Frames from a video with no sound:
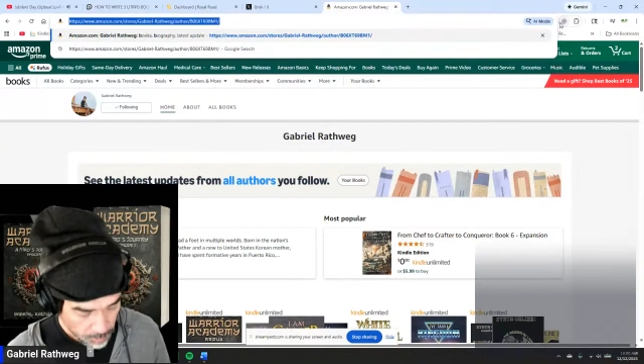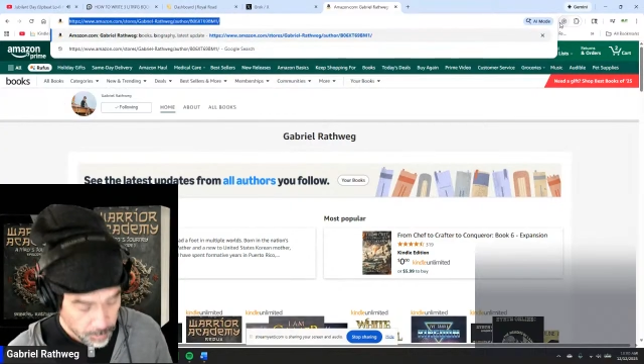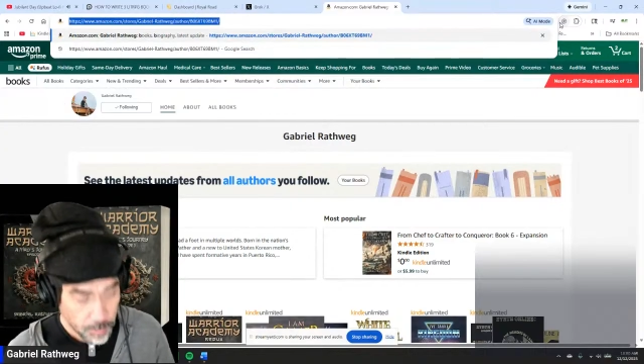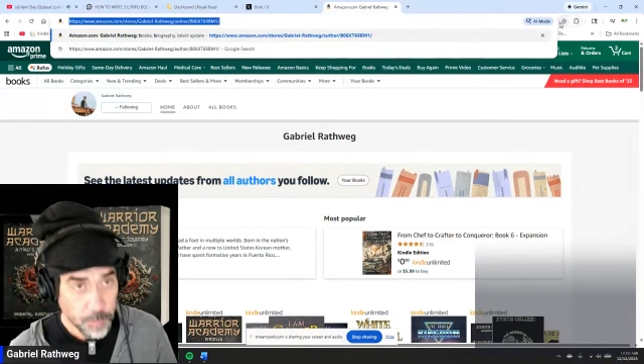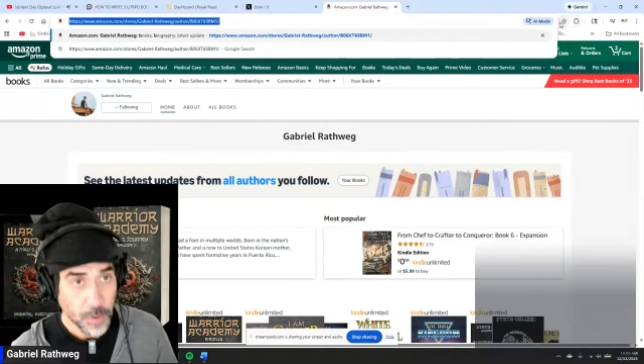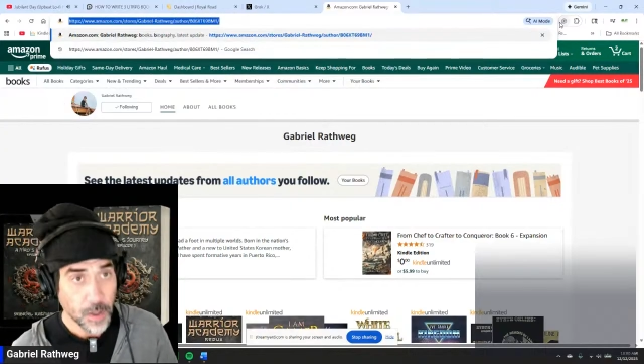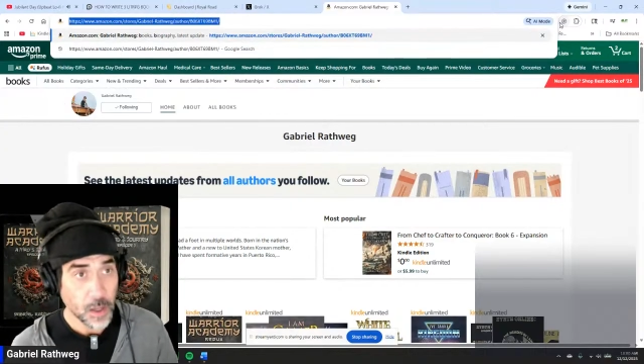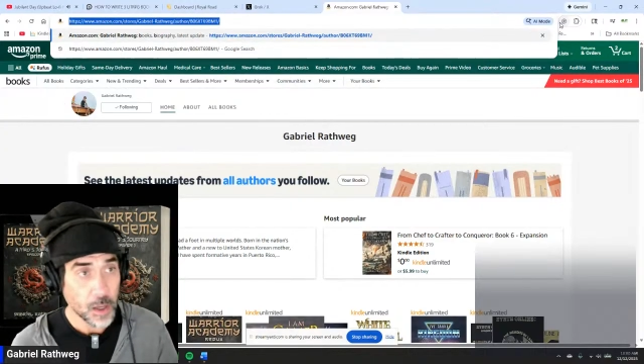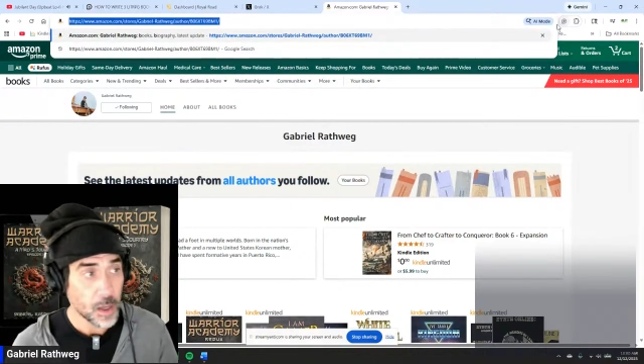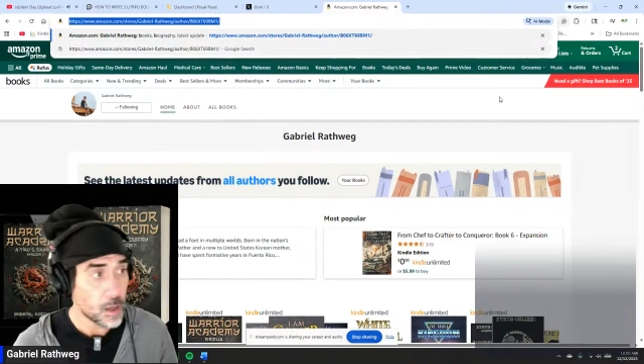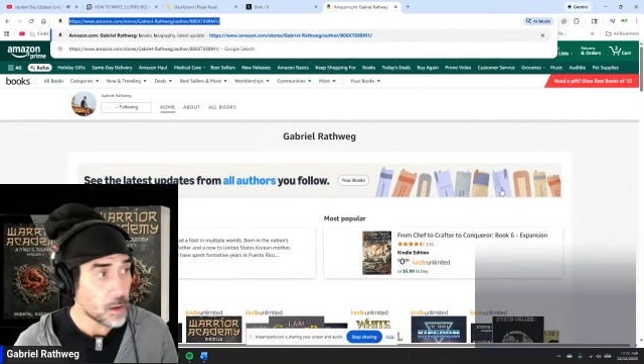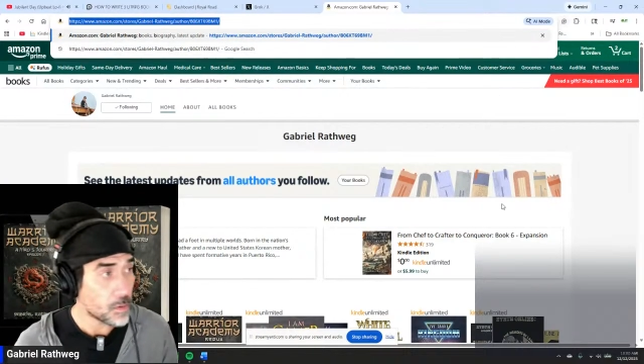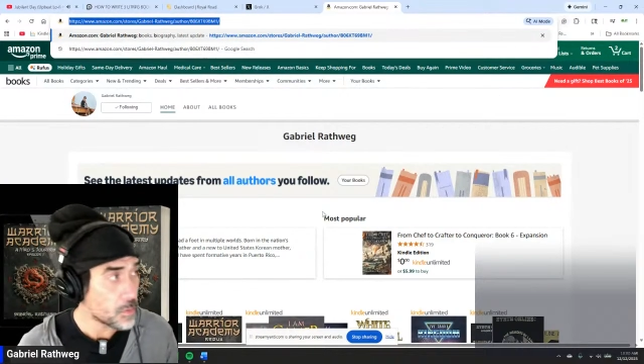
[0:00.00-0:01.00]

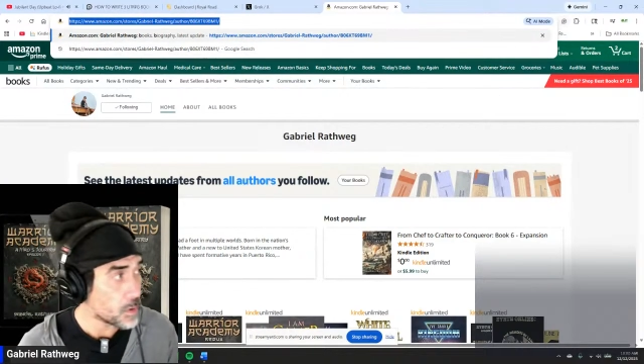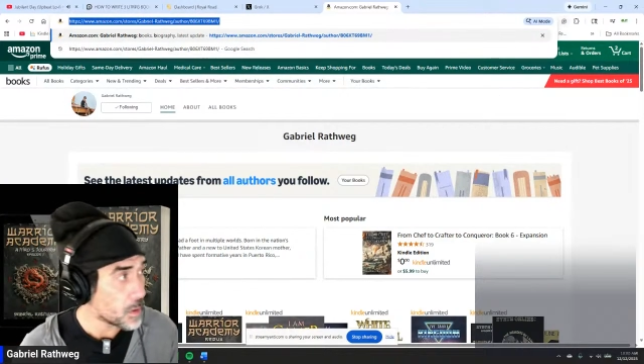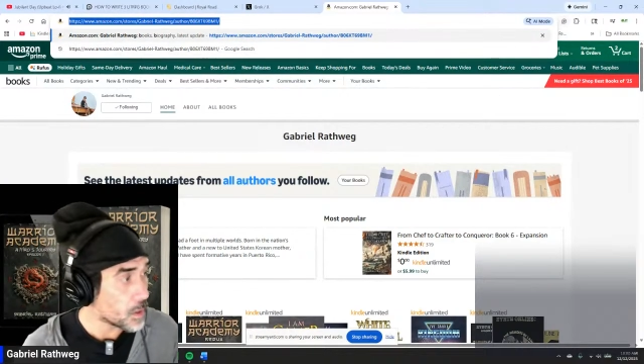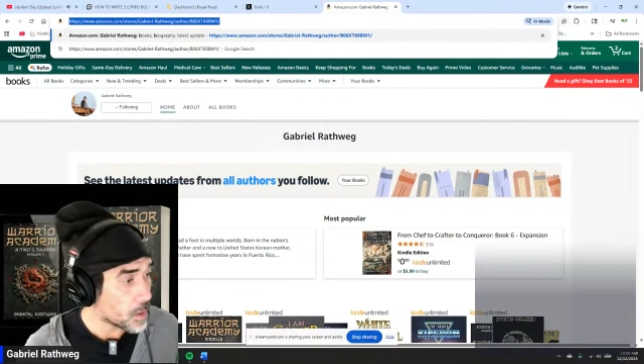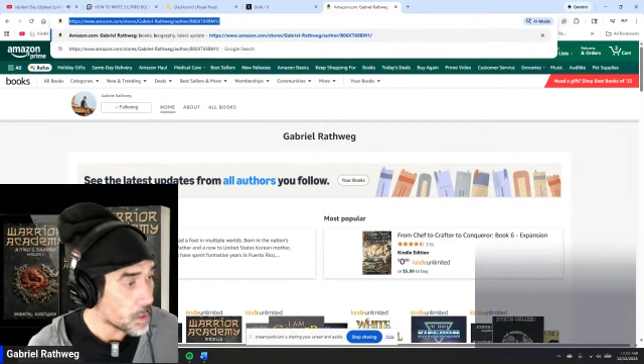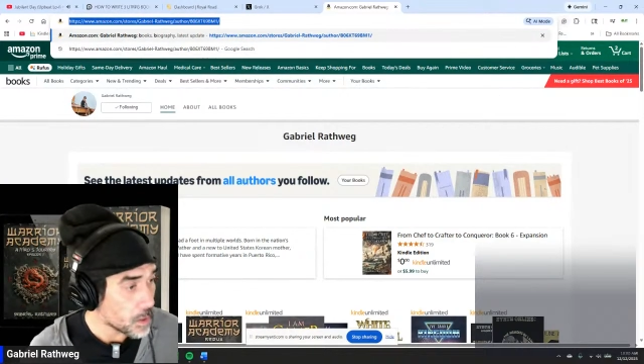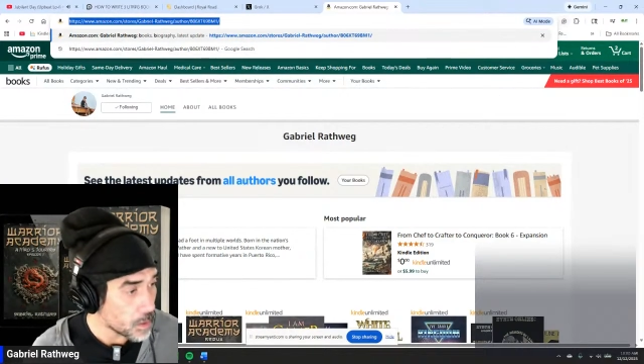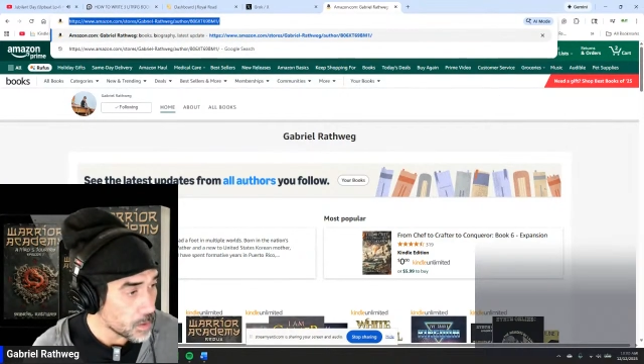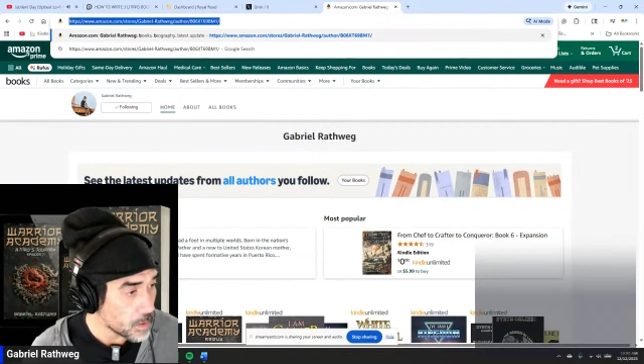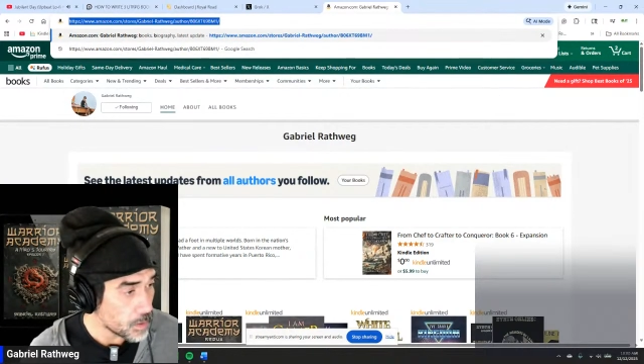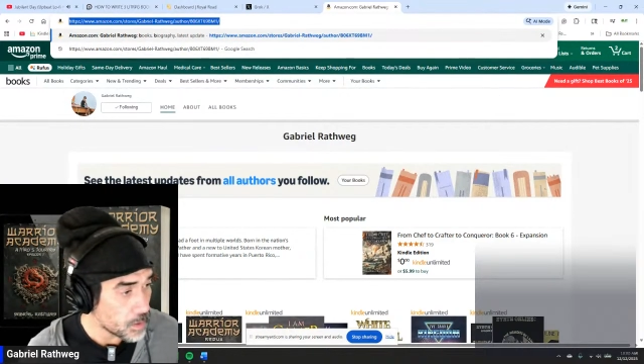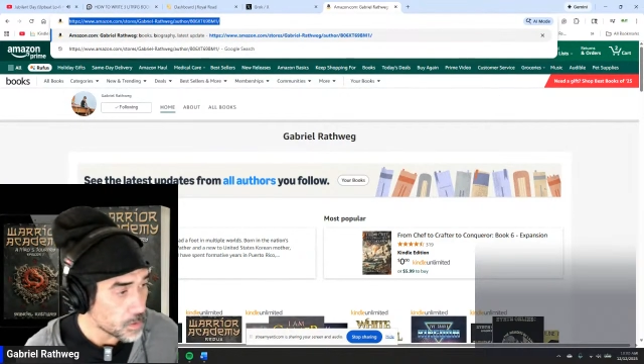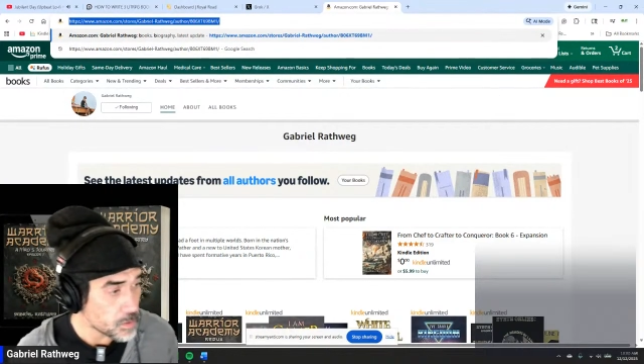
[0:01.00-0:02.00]
All right,
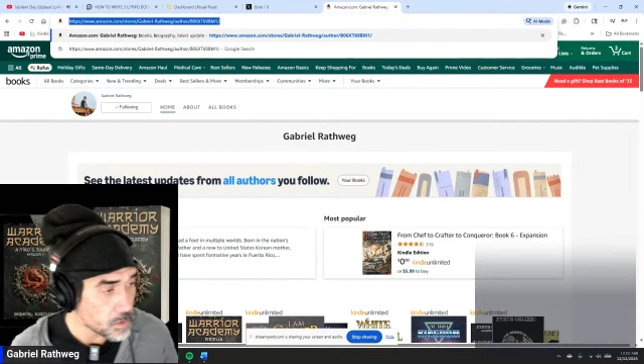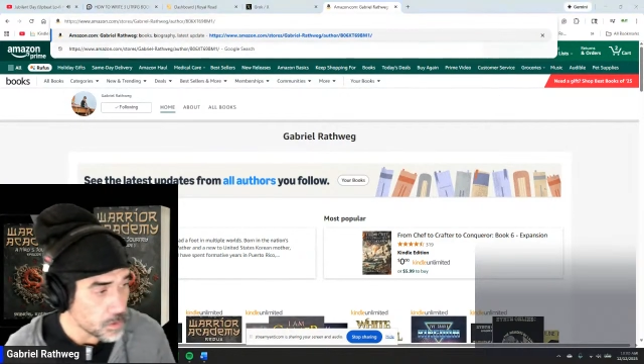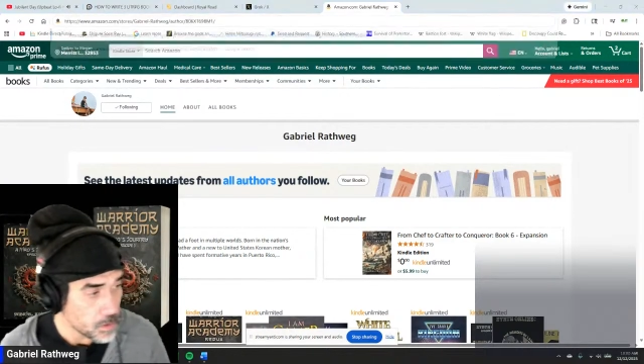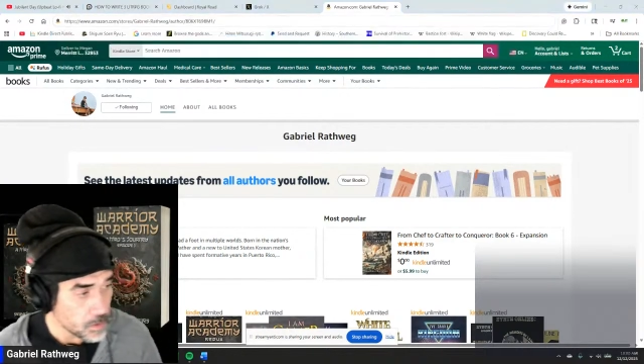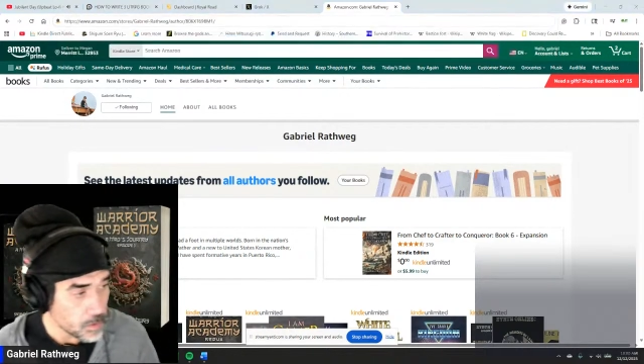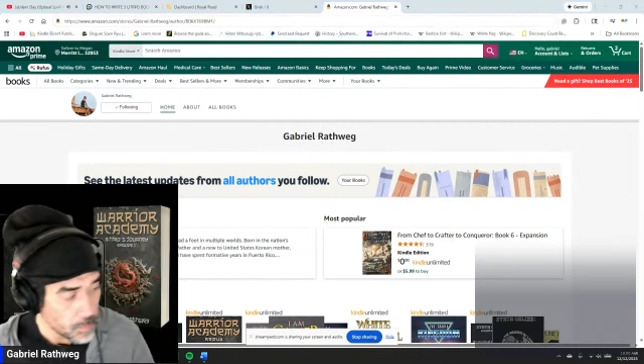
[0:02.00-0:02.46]
here's a link to my